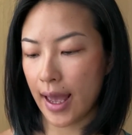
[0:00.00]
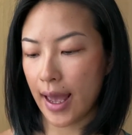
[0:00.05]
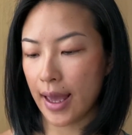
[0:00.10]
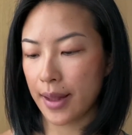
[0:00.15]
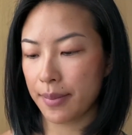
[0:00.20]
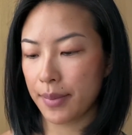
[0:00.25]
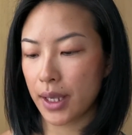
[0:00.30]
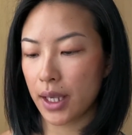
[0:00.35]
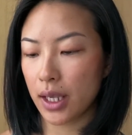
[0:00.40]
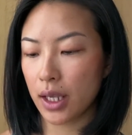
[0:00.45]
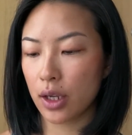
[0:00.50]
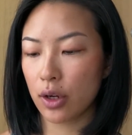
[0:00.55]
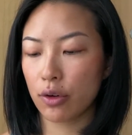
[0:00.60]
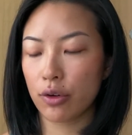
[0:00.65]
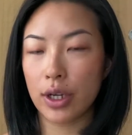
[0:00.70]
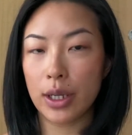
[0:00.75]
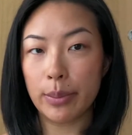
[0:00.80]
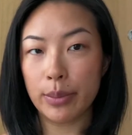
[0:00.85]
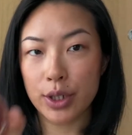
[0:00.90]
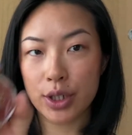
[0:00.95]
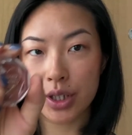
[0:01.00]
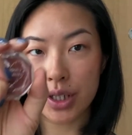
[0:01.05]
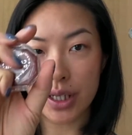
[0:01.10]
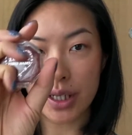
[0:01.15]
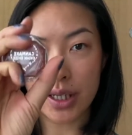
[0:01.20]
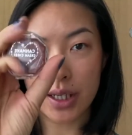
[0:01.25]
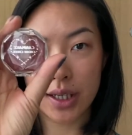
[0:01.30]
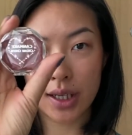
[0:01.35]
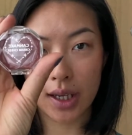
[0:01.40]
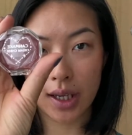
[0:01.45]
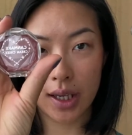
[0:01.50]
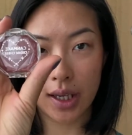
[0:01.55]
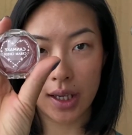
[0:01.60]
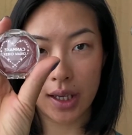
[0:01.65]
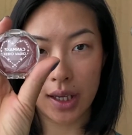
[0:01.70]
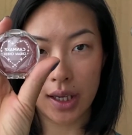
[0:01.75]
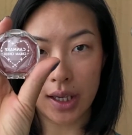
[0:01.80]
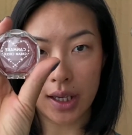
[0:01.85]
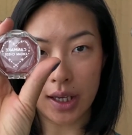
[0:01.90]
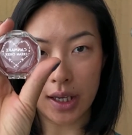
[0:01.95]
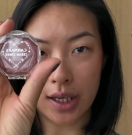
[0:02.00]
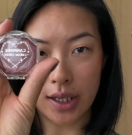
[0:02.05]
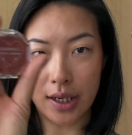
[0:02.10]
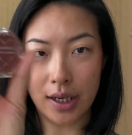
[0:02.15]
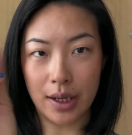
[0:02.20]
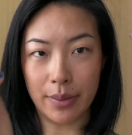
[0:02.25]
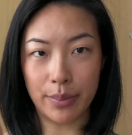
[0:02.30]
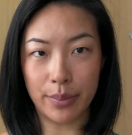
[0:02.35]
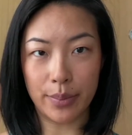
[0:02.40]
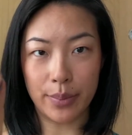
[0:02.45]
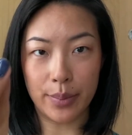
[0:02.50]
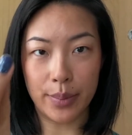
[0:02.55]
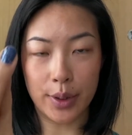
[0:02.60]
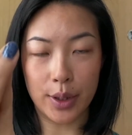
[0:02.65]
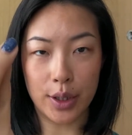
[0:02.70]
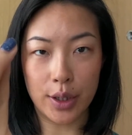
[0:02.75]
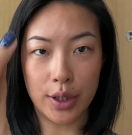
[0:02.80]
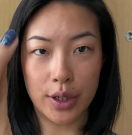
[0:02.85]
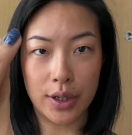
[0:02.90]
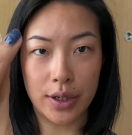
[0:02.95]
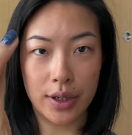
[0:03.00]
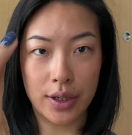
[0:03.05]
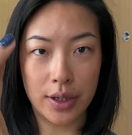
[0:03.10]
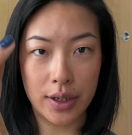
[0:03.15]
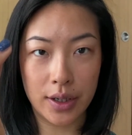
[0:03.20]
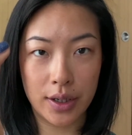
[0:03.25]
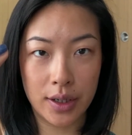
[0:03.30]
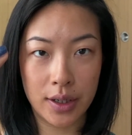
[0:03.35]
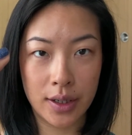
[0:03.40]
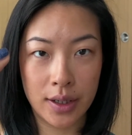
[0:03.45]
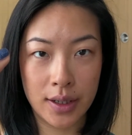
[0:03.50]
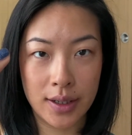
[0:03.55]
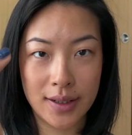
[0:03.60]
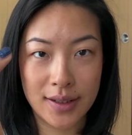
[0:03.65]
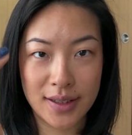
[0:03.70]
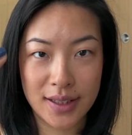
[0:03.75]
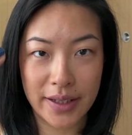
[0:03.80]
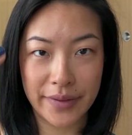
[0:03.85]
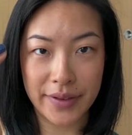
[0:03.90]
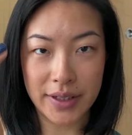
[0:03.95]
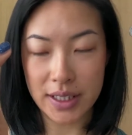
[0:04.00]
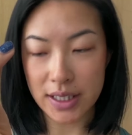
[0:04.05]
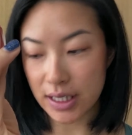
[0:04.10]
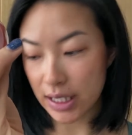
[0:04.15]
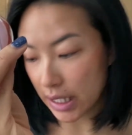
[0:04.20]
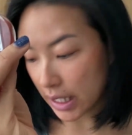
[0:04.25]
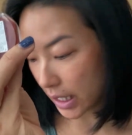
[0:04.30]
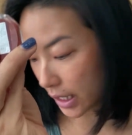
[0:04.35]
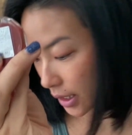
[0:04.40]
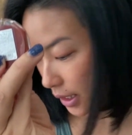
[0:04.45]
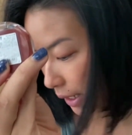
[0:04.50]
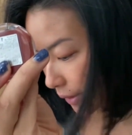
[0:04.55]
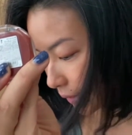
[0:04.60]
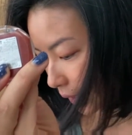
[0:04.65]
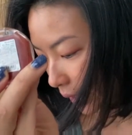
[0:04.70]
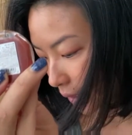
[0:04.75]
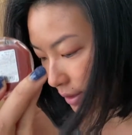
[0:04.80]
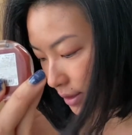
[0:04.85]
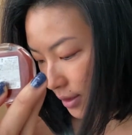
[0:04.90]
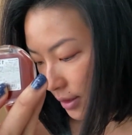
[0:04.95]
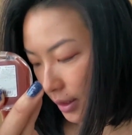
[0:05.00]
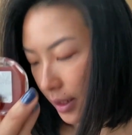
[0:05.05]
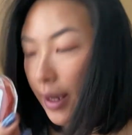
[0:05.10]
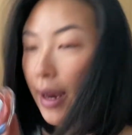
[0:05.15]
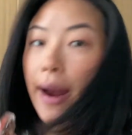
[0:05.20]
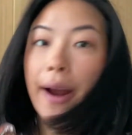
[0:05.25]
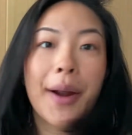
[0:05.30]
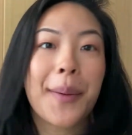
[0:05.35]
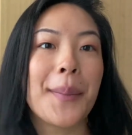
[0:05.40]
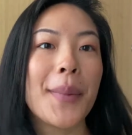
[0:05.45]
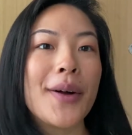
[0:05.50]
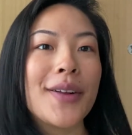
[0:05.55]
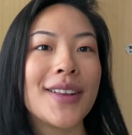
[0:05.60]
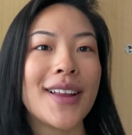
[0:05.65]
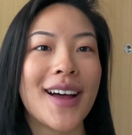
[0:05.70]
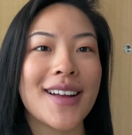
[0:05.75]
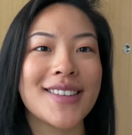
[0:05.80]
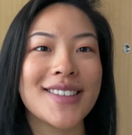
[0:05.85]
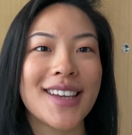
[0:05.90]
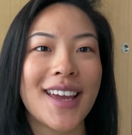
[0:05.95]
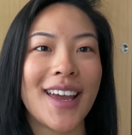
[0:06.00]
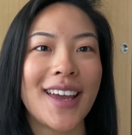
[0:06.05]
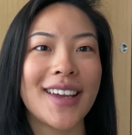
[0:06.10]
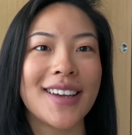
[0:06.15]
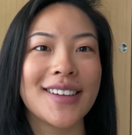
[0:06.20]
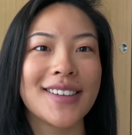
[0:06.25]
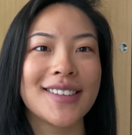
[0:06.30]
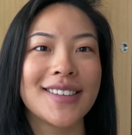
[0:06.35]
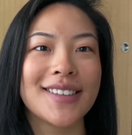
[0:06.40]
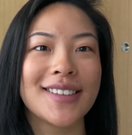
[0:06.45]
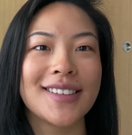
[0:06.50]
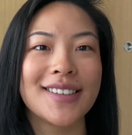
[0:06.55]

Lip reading: Canmake Cream Cheek in number 17, and that's the Caramel Latte.